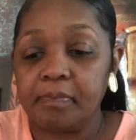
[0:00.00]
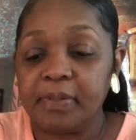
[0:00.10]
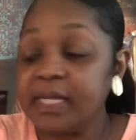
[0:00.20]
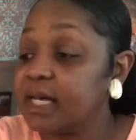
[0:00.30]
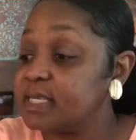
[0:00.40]

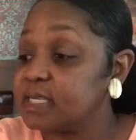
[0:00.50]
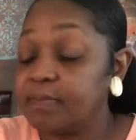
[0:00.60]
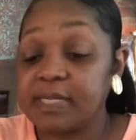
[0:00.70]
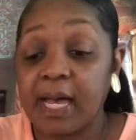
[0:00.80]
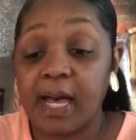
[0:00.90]
because
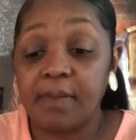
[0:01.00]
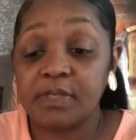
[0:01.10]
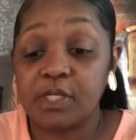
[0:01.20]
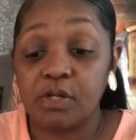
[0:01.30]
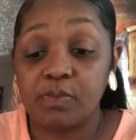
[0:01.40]

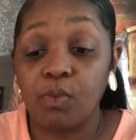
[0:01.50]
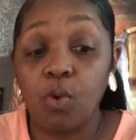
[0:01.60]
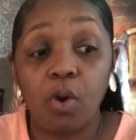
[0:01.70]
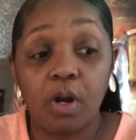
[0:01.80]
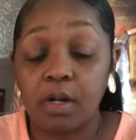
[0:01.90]
sometimes there's
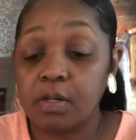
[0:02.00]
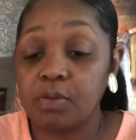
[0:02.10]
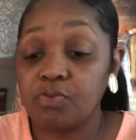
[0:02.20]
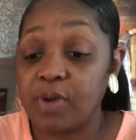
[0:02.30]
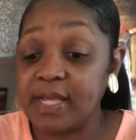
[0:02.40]

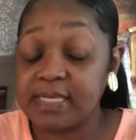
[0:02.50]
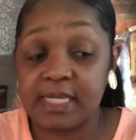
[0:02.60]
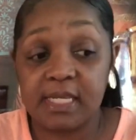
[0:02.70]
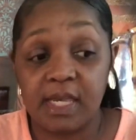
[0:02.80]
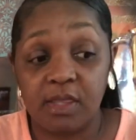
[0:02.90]
more
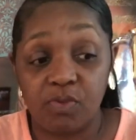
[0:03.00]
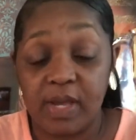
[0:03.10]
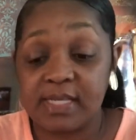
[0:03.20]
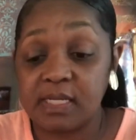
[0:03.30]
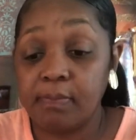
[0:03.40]
resin in the
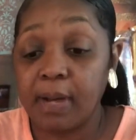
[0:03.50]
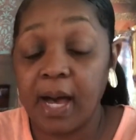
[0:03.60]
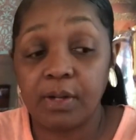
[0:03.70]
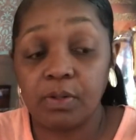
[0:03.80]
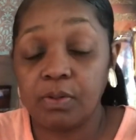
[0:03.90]
resin
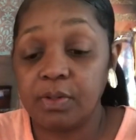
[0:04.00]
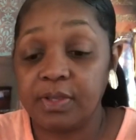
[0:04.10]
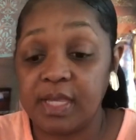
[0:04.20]
bottle